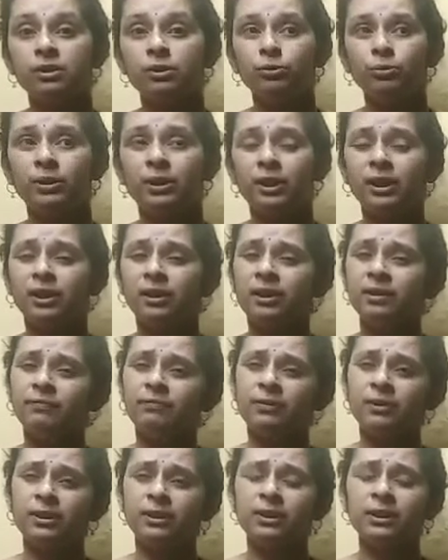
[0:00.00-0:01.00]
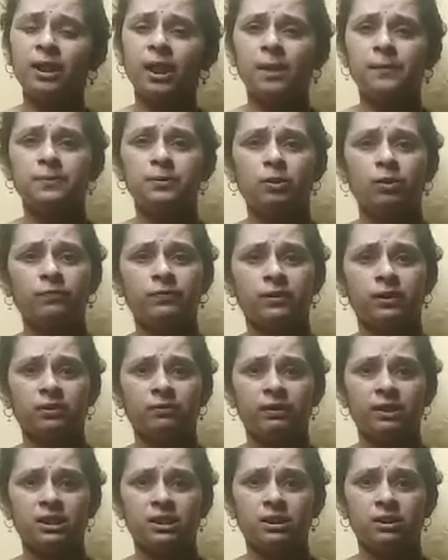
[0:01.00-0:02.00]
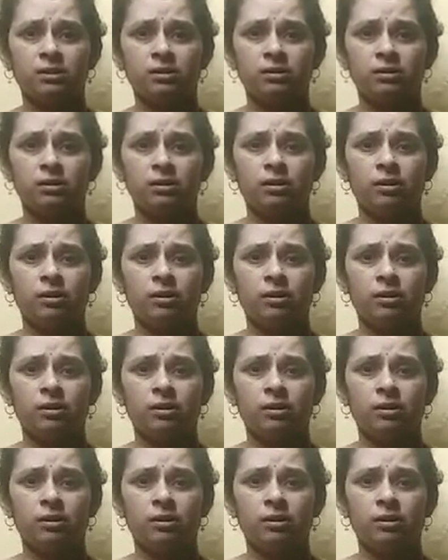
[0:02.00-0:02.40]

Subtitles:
you will get different types of equation.